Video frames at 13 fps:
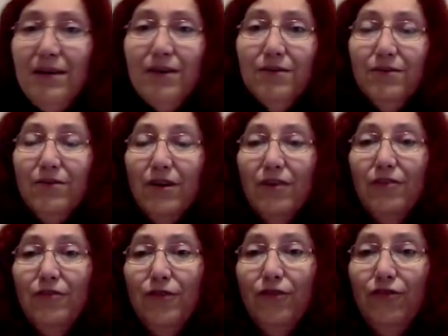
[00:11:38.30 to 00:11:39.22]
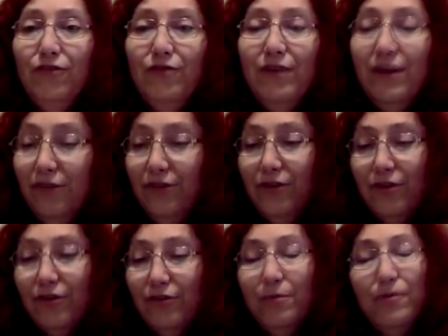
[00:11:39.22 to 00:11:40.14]
you know, on his first two
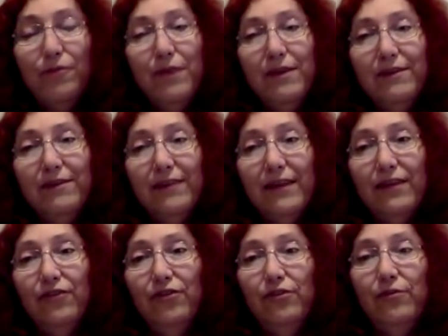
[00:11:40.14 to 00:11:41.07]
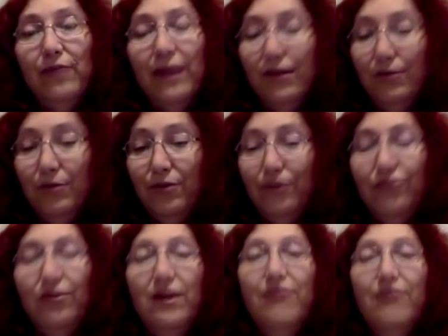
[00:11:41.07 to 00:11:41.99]
Kickstarters, both Wasteland two as well as
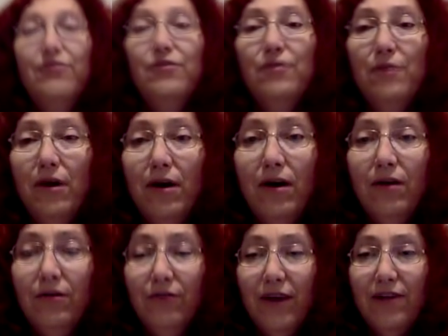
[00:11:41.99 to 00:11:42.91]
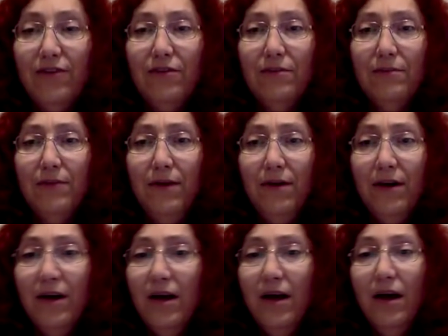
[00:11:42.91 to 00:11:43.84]
Tides and uh, Tides and
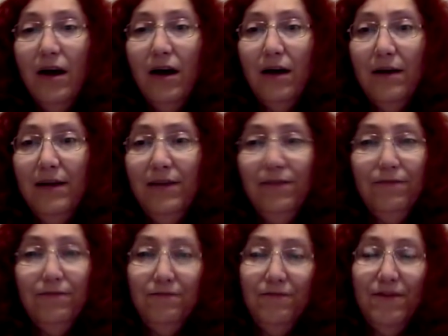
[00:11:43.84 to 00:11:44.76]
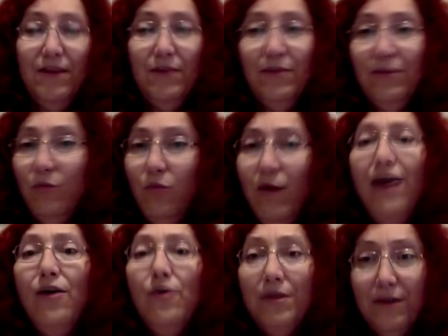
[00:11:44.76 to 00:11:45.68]
Numenera, uh, he funded with
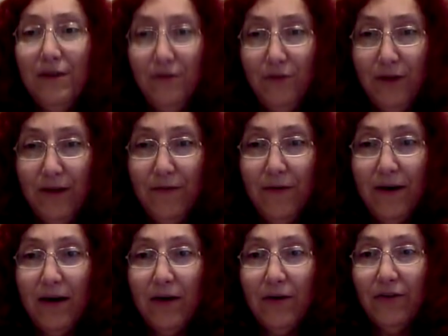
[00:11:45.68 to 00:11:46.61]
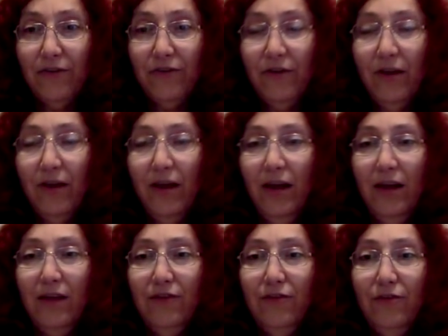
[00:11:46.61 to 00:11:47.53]
well within twenty-four hours.
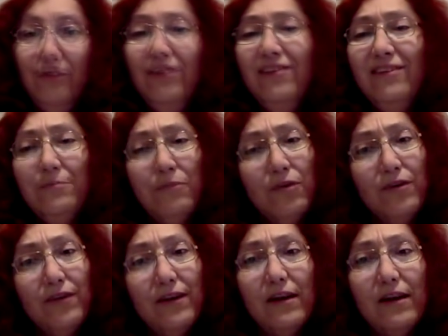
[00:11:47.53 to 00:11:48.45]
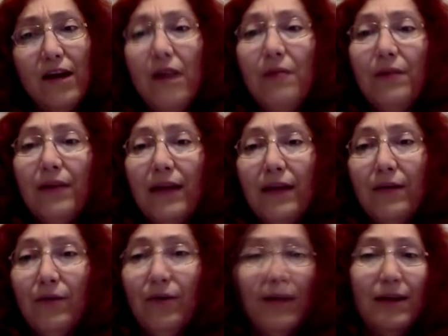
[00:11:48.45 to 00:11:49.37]
And so this is more of an anomaly,
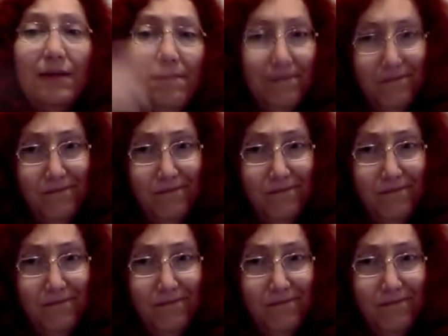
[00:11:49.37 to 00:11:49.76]
and we're like,